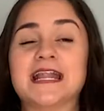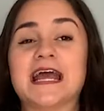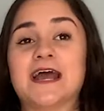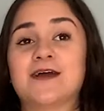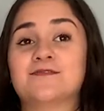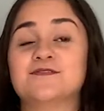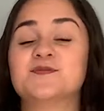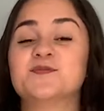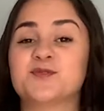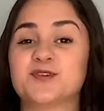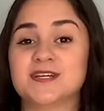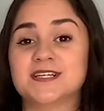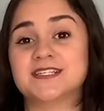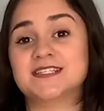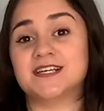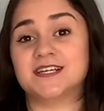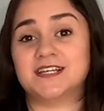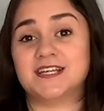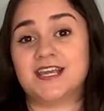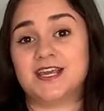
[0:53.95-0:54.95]
now it's pretty
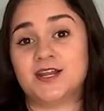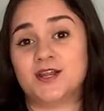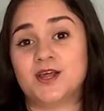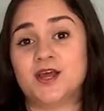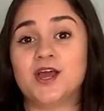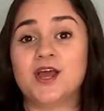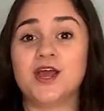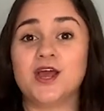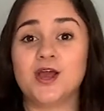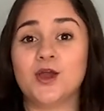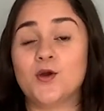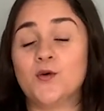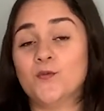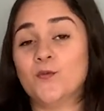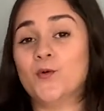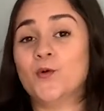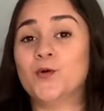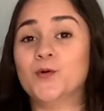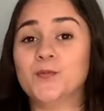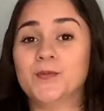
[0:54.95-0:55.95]
sunny and
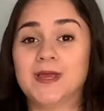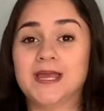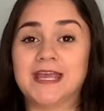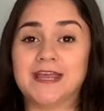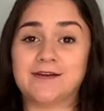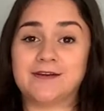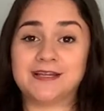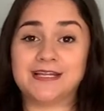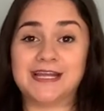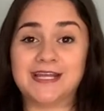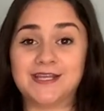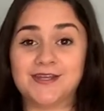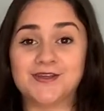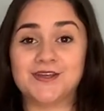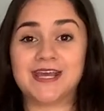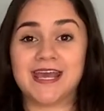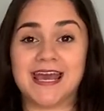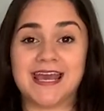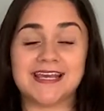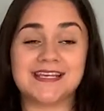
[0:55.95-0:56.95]
warm here in the
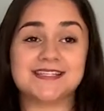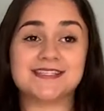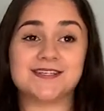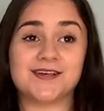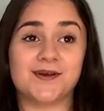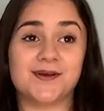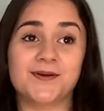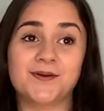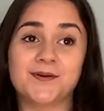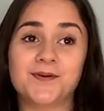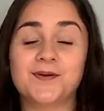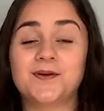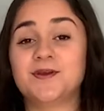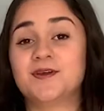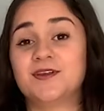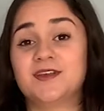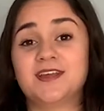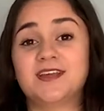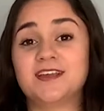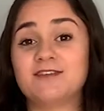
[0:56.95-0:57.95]
UK, so
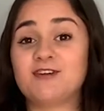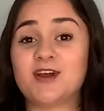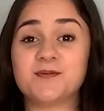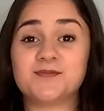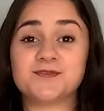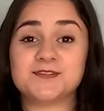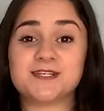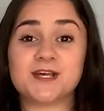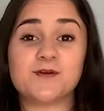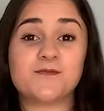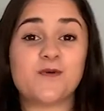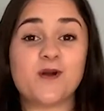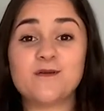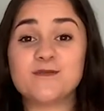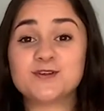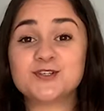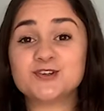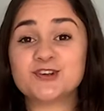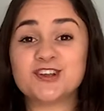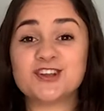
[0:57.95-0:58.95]
you can grab yourself
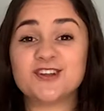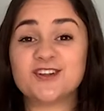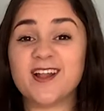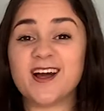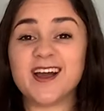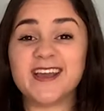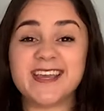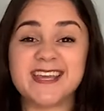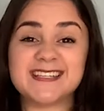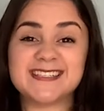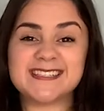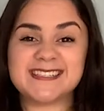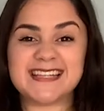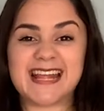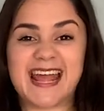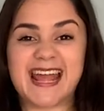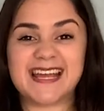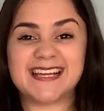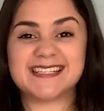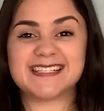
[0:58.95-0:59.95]
whatever drink you like and
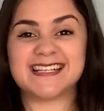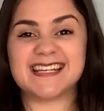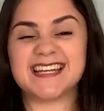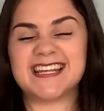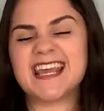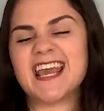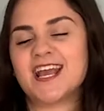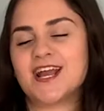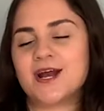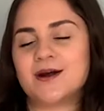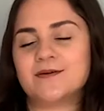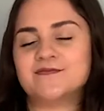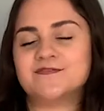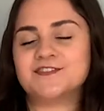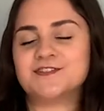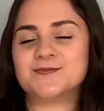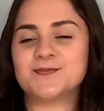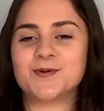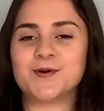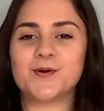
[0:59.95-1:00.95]
snacks and get
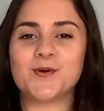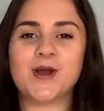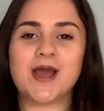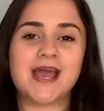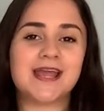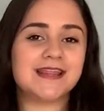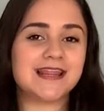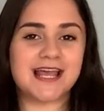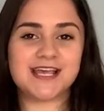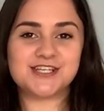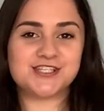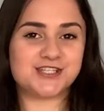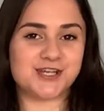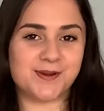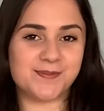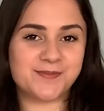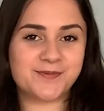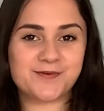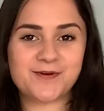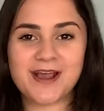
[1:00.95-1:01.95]
comfortable and let's
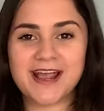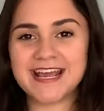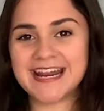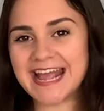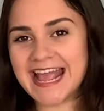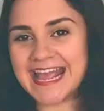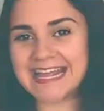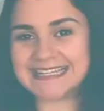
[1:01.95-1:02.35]
jump right